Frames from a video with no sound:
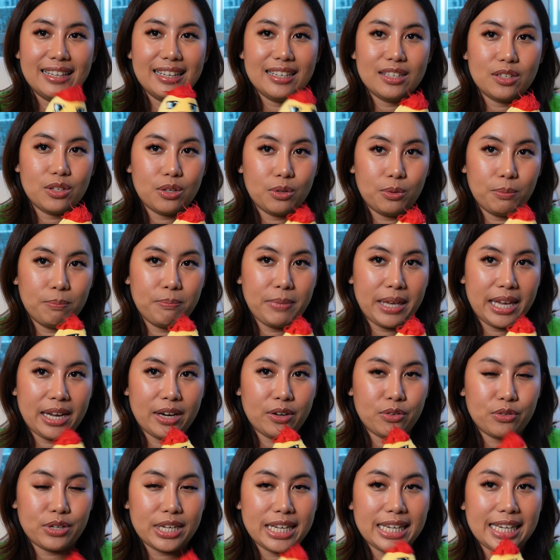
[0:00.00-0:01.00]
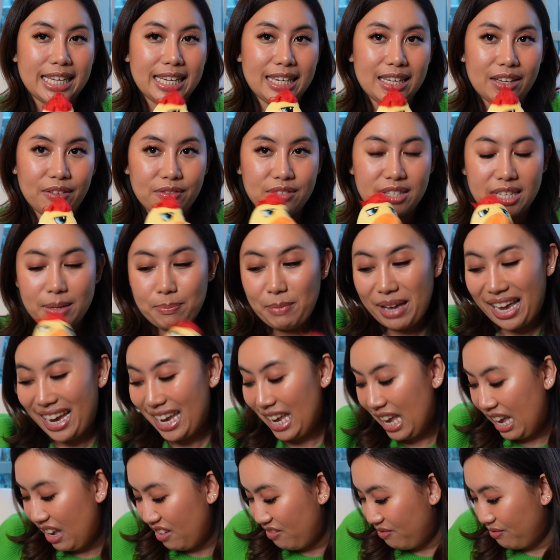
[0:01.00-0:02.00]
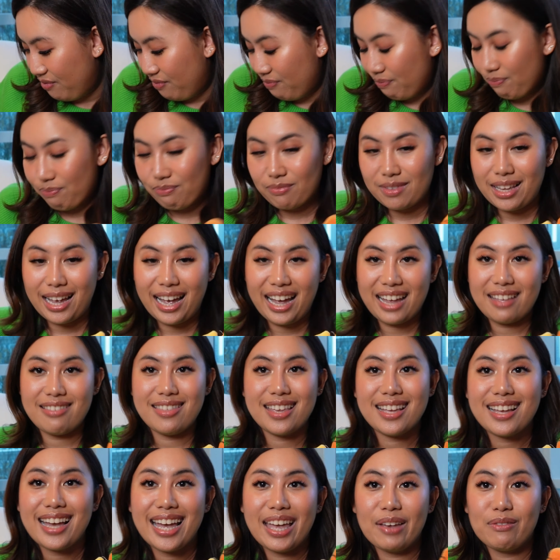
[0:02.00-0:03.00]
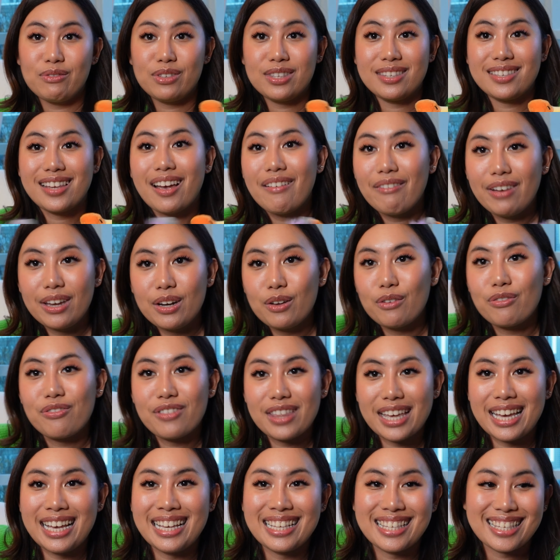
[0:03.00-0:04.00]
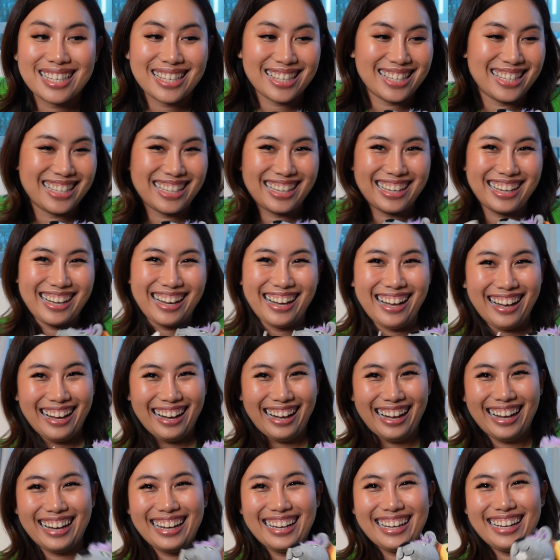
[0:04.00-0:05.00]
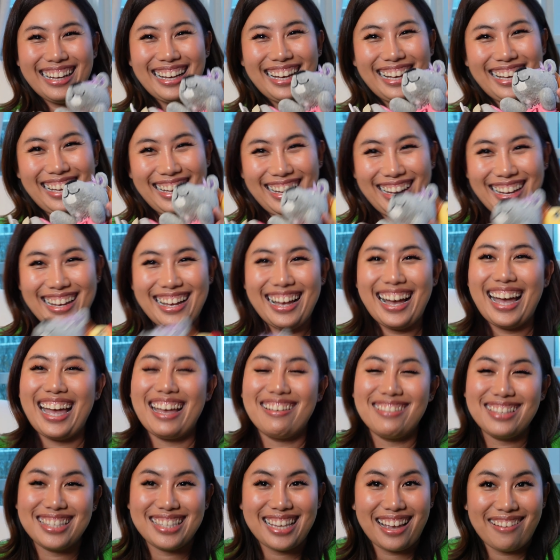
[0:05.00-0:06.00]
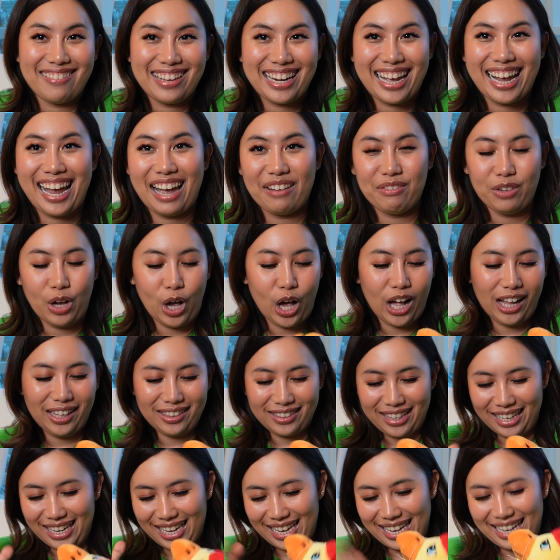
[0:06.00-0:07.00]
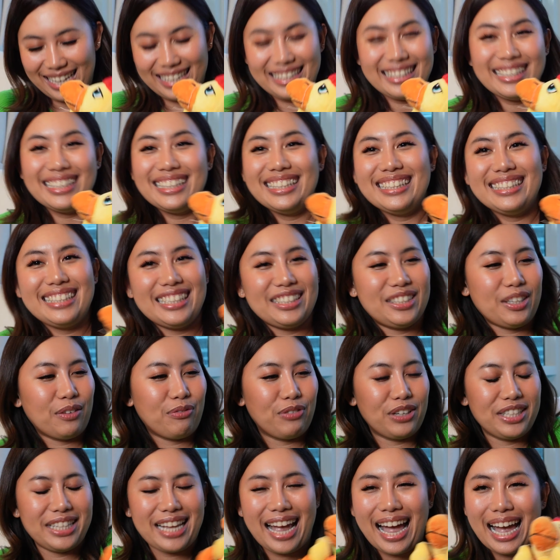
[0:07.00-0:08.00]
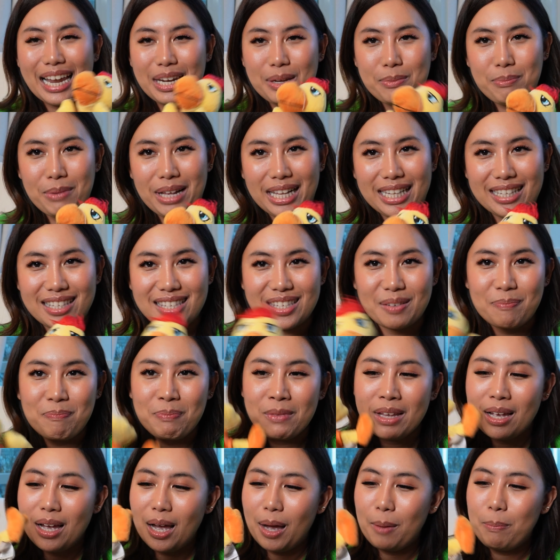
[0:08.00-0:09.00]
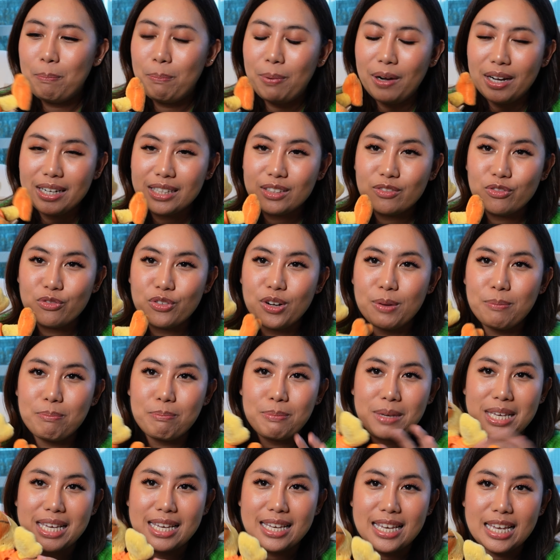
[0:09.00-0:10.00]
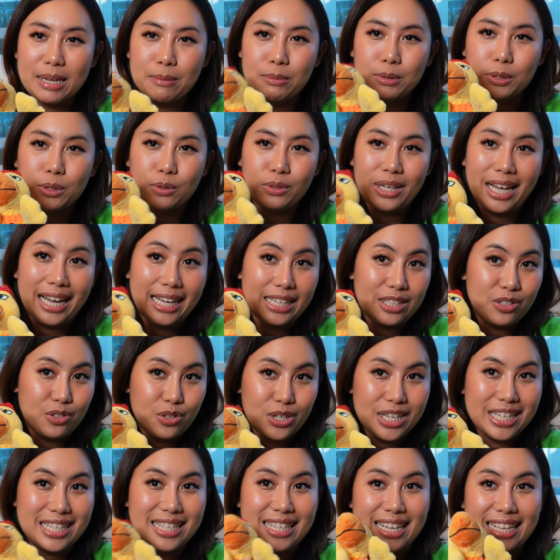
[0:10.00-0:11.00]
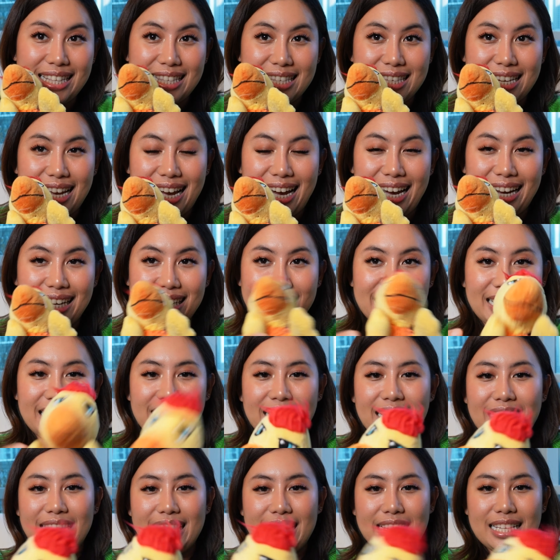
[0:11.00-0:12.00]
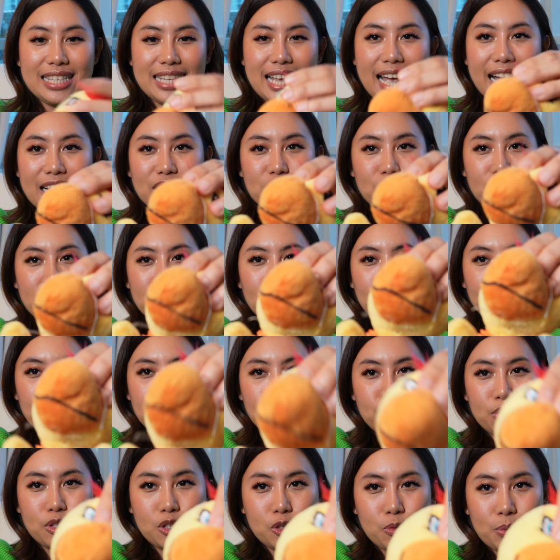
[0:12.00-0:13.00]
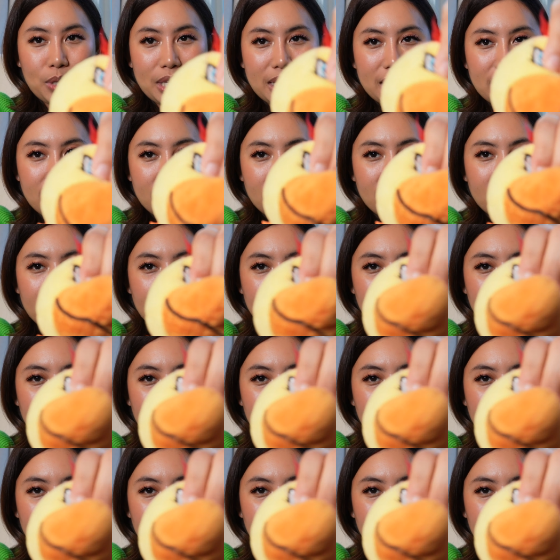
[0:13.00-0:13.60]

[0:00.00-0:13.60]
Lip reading: So Bear really loves them. I think I have 7 of this. I have 7. I have all the different animals. Apart from being able to hide treats inside, this actually also squeaks.